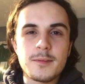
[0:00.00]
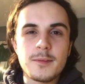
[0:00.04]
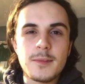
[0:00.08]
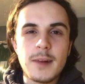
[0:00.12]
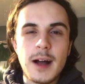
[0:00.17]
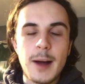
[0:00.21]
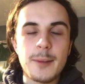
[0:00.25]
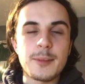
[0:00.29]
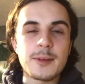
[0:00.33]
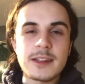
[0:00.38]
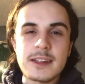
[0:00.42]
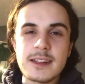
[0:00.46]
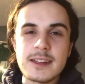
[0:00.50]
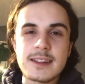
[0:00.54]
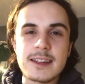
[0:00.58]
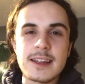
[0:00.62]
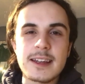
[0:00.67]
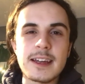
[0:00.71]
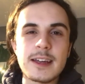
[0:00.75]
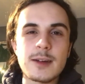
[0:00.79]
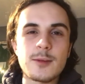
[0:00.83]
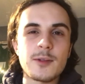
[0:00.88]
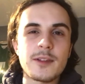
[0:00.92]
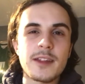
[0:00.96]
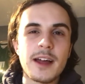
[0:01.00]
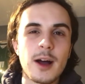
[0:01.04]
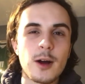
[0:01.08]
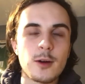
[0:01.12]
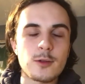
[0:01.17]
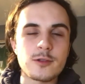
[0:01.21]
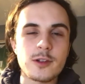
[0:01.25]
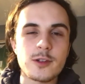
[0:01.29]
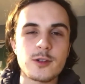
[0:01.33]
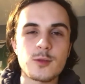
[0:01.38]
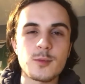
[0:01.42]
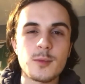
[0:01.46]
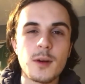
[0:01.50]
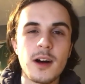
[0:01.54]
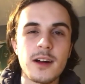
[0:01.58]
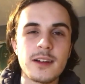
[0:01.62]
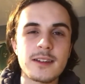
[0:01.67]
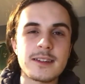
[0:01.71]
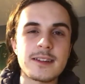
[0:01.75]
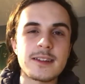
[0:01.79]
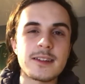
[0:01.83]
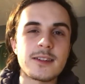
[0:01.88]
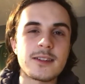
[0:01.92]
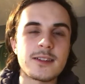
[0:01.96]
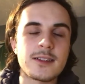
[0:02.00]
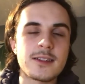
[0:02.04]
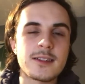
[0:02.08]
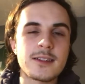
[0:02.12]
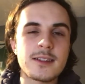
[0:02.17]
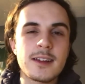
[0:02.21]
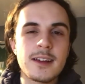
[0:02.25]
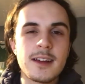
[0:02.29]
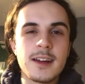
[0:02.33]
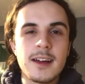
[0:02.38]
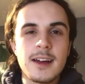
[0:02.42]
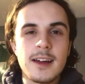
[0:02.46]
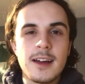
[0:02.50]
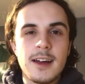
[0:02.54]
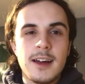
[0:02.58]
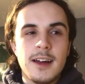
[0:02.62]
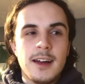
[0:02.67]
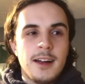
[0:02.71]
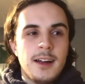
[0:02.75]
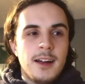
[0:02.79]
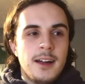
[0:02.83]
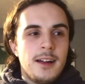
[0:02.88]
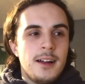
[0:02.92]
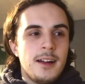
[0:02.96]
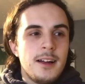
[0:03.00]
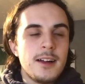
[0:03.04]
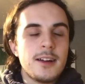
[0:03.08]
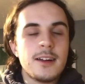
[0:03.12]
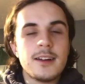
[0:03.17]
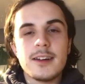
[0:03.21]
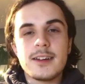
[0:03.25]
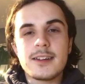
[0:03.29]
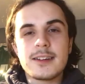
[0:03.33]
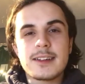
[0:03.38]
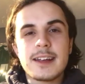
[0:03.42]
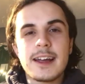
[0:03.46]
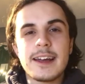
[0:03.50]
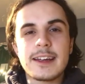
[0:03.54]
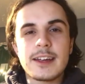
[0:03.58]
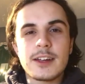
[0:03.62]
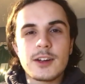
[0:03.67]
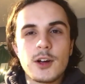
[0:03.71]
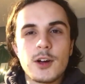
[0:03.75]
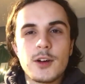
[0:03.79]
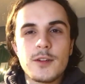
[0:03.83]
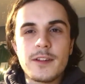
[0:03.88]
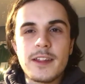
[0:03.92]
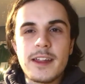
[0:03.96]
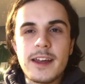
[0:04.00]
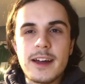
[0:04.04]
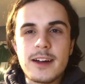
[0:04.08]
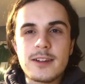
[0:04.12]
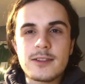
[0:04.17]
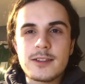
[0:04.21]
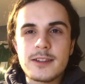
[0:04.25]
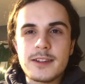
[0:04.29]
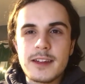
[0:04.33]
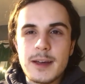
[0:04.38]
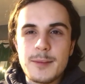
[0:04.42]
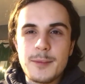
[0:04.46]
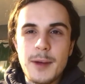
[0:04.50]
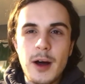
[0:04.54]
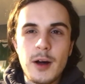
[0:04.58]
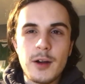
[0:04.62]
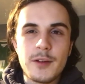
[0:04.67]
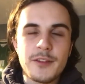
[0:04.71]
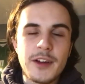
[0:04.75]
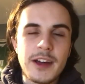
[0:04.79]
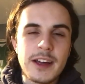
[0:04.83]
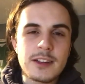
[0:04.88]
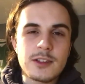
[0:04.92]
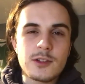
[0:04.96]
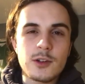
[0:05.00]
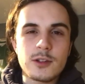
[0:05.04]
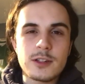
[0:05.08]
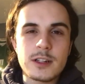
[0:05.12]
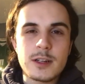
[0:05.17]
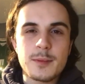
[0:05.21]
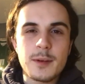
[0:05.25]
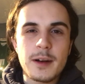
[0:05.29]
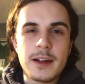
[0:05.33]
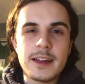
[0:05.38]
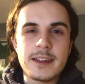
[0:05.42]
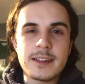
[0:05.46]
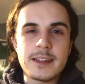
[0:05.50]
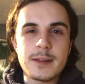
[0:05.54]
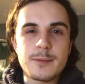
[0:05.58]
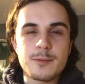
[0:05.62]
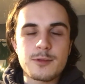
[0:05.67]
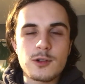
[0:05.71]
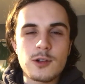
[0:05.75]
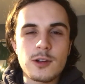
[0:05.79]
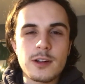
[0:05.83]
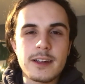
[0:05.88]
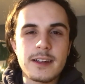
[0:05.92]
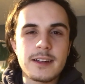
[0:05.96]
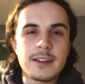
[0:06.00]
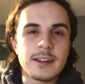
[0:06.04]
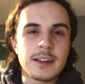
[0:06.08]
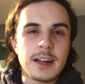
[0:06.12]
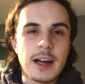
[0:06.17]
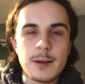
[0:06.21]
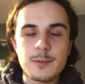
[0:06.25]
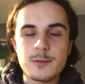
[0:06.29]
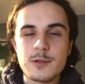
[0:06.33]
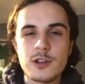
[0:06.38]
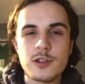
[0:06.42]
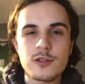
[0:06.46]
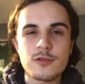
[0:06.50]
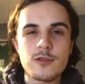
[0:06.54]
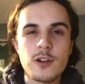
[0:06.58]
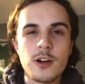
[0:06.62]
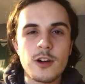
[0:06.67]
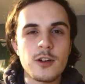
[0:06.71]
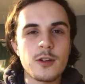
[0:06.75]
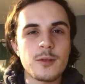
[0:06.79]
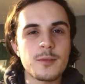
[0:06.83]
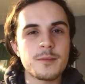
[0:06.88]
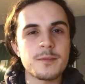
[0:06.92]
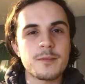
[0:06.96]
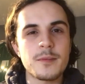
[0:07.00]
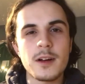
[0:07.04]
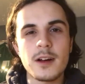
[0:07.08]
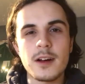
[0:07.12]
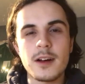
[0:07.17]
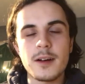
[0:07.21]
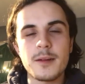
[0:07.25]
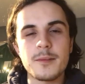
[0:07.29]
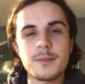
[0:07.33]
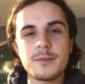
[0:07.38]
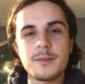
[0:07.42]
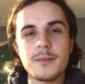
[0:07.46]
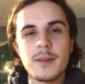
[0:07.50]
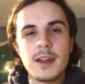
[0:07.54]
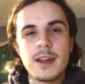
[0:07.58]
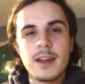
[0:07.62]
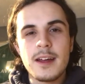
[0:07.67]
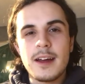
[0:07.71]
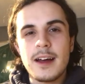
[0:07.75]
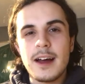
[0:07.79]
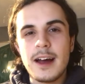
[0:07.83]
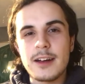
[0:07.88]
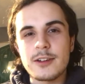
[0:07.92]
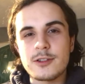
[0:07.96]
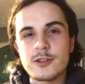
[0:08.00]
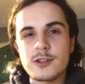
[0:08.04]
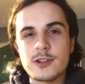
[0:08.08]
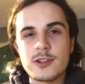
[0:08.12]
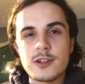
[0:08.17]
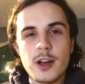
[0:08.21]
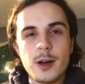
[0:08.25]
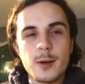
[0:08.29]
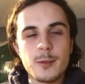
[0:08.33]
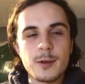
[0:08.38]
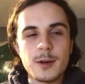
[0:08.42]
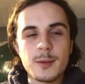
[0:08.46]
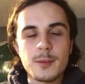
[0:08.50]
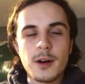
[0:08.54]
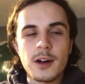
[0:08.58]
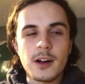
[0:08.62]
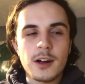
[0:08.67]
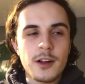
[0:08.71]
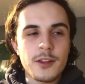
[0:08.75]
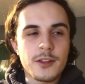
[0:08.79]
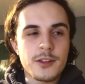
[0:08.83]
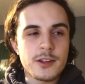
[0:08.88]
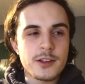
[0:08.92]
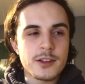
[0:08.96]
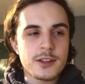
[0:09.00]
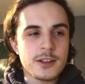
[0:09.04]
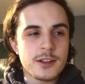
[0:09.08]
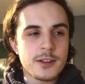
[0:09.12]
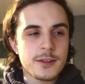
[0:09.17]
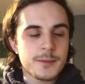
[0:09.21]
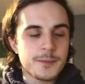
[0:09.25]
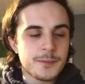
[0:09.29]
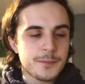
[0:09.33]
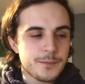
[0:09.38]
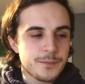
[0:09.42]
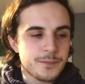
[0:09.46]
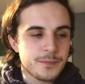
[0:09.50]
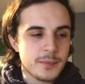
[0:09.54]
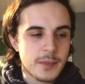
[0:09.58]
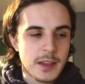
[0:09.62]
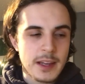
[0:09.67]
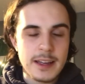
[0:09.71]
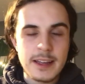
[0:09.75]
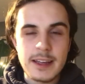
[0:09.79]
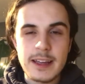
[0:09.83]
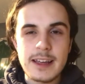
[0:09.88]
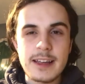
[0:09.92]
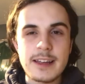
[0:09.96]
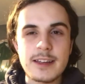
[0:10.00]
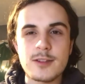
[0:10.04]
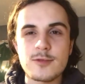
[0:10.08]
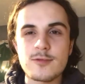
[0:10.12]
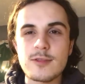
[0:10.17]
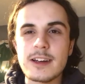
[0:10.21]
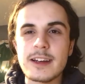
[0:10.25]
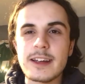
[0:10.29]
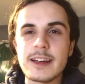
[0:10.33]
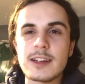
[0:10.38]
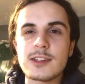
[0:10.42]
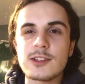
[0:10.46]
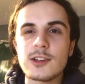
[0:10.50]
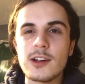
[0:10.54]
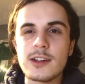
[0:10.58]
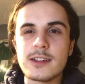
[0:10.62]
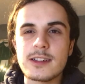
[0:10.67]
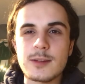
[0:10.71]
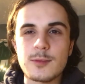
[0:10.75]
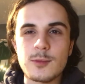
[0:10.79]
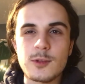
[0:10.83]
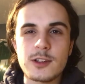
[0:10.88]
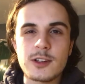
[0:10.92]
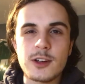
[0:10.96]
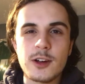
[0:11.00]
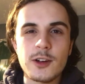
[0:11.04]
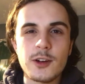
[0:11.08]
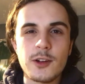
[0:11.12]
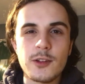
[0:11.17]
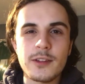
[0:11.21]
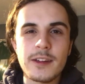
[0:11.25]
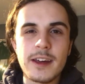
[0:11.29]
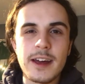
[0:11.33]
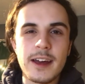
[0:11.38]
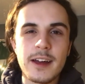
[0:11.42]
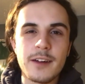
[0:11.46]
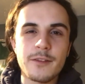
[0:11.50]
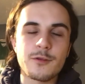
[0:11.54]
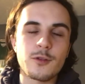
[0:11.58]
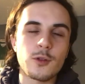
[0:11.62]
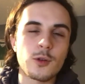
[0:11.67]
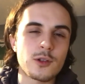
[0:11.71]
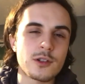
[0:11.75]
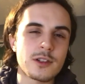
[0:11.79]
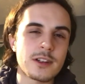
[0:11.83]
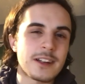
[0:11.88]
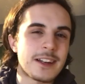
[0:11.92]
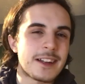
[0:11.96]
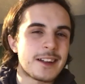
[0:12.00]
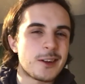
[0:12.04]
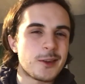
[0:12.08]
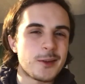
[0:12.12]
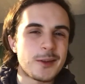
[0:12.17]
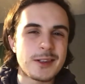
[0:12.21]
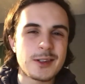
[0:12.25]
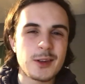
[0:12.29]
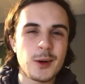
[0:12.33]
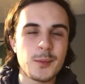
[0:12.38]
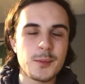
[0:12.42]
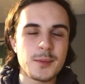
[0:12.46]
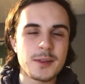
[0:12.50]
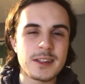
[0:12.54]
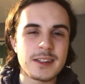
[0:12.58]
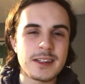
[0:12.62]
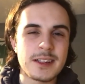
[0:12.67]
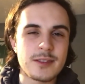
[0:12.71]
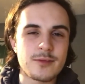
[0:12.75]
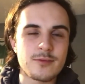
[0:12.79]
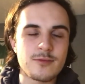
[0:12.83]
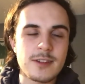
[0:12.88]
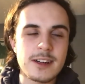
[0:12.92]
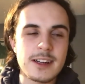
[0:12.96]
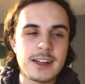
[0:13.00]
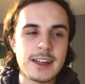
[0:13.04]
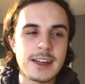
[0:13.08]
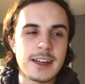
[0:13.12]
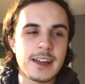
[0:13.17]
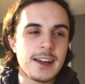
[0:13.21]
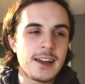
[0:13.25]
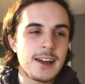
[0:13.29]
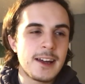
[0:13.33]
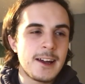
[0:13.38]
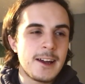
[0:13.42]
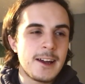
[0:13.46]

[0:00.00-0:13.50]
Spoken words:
happy to see, with how Russell Martin has taken over there and the amount of ex-Norwich players he's brought in, Cameron Jerome, Andrew Sermon among others, and it's really exciting what's going on there. Unfortunately, Louis Thompson isn't really